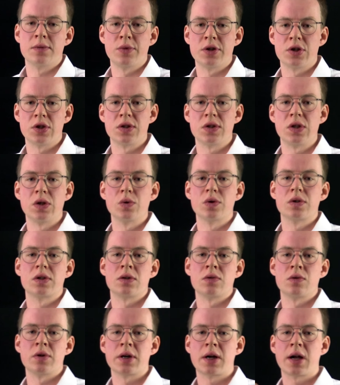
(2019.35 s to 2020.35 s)
which is used
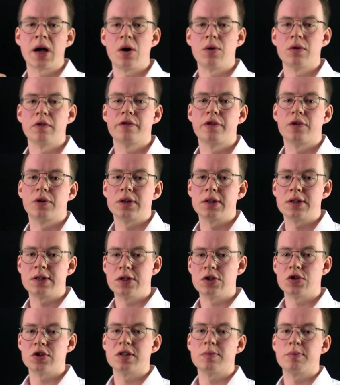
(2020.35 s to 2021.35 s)
to account for
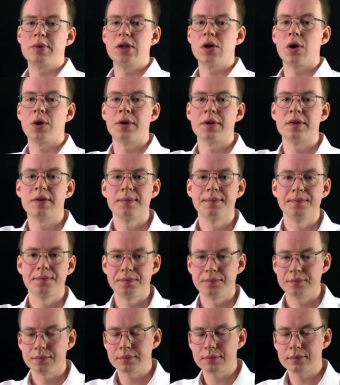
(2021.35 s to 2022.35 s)
decisions beyond
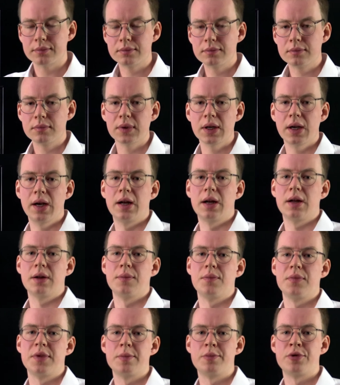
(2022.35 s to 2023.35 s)

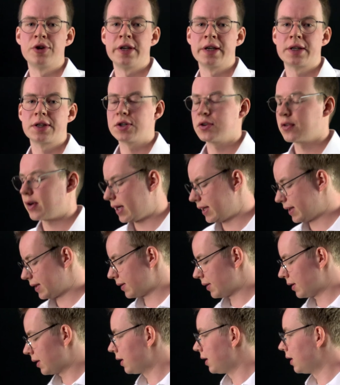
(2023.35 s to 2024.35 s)
the prediction
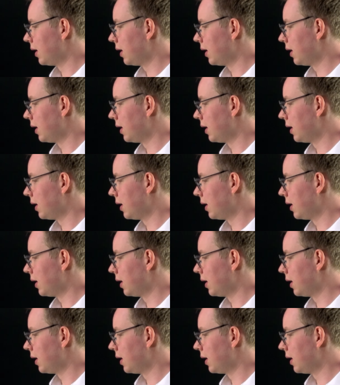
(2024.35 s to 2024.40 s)
horizon.